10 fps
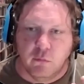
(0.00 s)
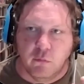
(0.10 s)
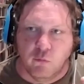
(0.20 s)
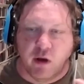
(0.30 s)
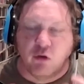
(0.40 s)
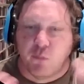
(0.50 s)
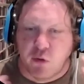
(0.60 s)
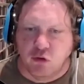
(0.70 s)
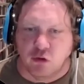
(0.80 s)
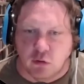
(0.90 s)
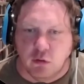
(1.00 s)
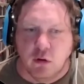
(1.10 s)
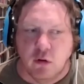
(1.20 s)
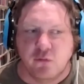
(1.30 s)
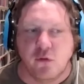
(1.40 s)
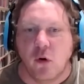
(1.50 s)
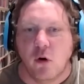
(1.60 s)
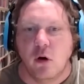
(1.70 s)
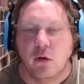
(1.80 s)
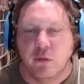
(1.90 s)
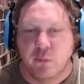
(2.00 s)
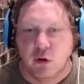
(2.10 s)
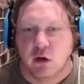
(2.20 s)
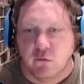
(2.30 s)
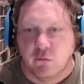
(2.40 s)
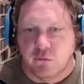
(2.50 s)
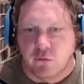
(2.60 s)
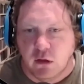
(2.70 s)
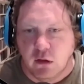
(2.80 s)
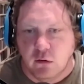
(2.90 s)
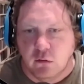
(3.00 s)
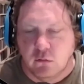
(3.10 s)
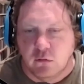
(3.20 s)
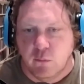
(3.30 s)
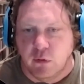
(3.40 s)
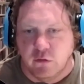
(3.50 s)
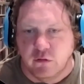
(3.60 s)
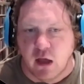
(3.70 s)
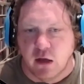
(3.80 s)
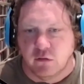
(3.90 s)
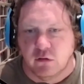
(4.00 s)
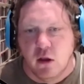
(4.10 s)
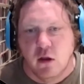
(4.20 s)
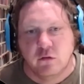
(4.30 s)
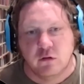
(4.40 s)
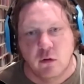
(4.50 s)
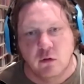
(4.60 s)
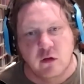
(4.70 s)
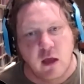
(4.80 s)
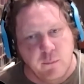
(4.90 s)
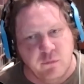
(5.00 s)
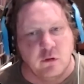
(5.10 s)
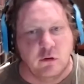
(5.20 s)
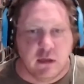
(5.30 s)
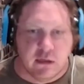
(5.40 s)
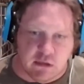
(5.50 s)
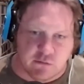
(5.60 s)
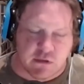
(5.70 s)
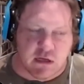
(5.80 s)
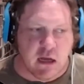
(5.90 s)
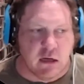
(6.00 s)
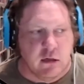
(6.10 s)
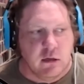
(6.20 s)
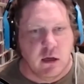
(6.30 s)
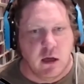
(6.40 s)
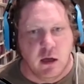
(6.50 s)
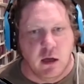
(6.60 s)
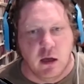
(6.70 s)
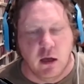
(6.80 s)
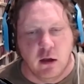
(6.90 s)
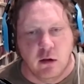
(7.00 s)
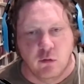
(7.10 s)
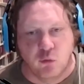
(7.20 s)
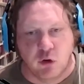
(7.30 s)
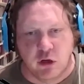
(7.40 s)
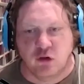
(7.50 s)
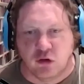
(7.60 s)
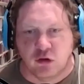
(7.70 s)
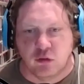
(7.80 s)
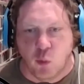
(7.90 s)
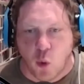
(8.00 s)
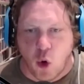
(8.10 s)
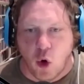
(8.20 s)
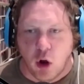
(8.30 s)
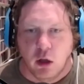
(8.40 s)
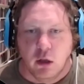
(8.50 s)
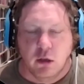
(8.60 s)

retribution for the burning of the temple in Sardis. So it's absolutely a tit for tat uh, religious war.